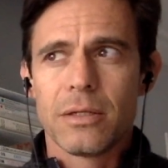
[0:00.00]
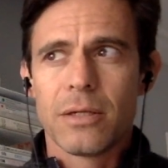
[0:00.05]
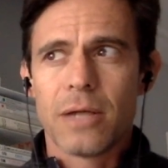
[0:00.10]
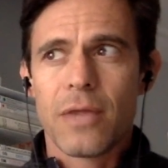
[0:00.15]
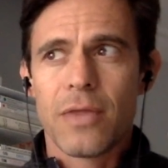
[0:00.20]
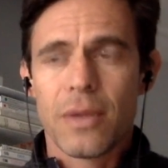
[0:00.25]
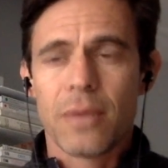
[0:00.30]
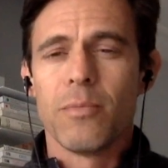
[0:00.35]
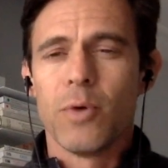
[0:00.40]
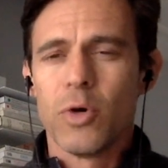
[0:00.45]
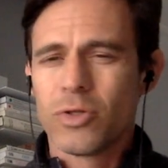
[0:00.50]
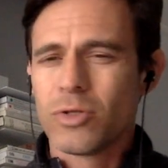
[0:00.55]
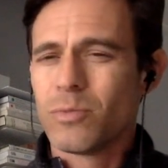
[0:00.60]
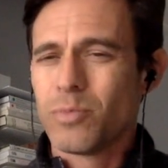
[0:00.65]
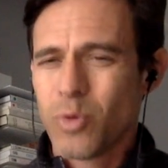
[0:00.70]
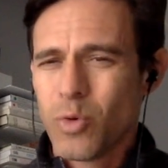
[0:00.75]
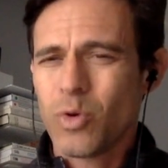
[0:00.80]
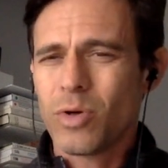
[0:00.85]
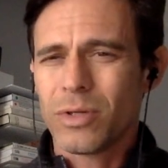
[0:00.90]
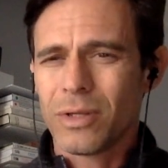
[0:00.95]
I think most
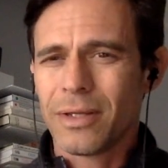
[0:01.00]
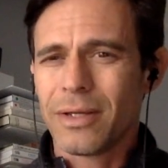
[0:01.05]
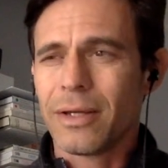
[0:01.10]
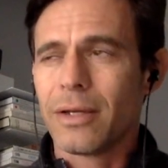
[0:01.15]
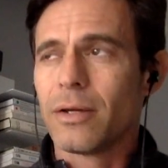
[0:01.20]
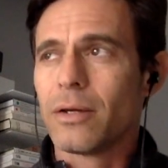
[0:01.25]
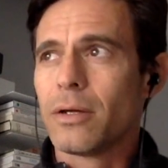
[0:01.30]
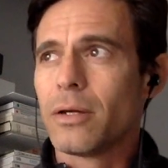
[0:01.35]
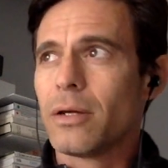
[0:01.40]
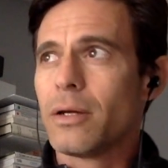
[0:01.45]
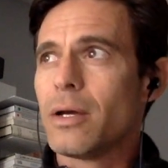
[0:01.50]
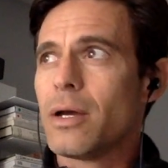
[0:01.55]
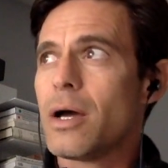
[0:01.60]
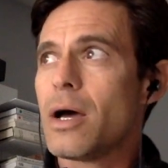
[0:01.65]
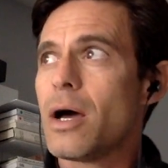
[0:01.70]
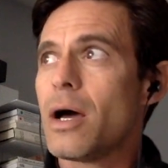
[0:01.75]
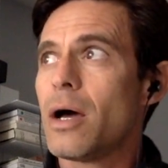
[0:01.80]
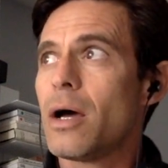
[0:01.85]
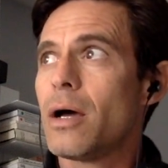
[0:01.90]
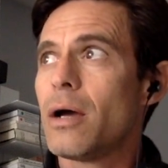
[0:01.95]
importantly,
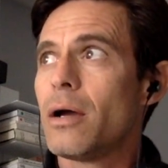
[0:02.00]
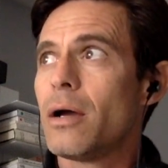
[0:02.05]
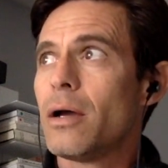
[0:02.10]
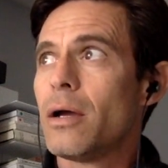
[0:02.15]
uh,